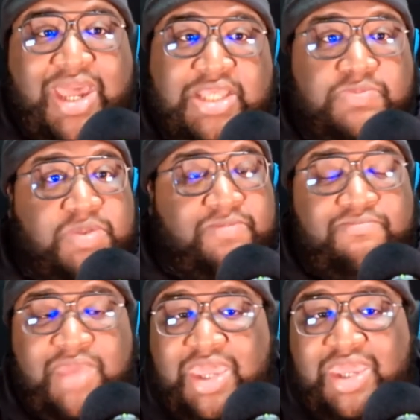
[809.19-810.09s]
But
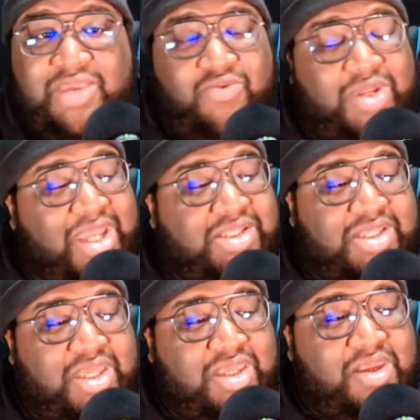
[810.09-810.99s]
man, when I
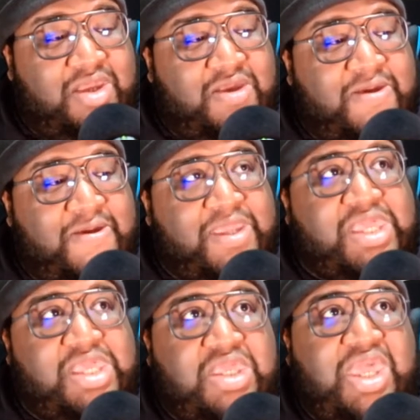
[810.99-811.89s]
say
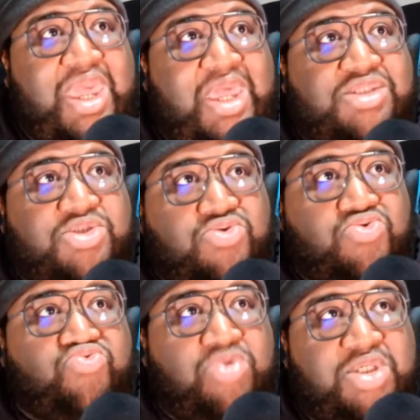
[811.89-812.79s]
he had 2
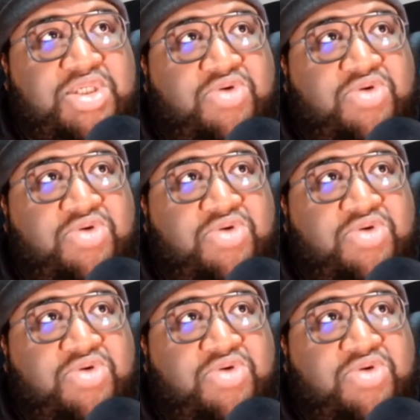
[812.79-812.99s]
really